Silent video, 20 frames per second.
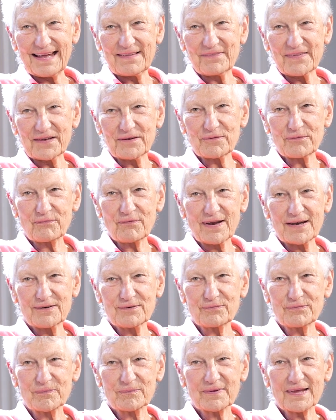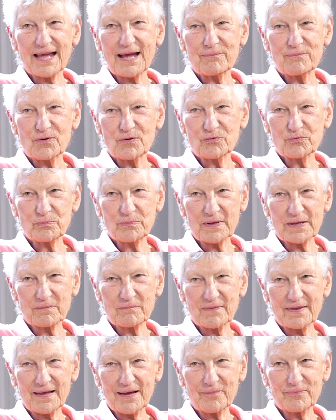And then a friend from Kamloops
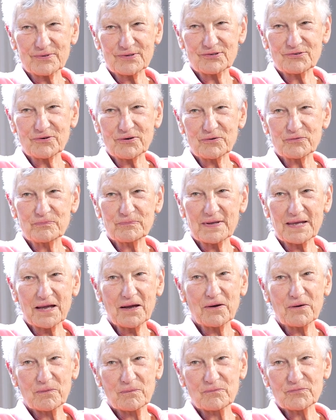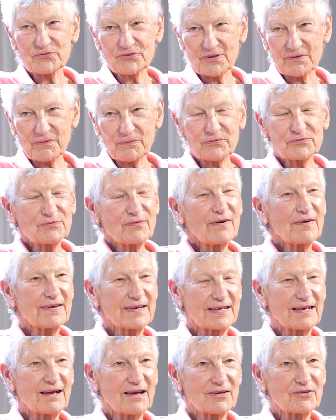picked me up and drove me home. So it was
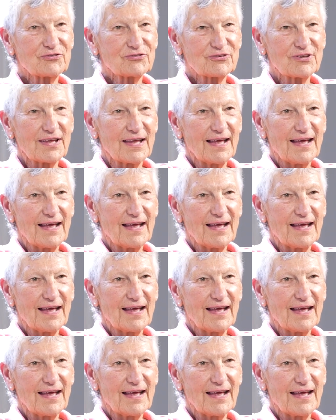very nice.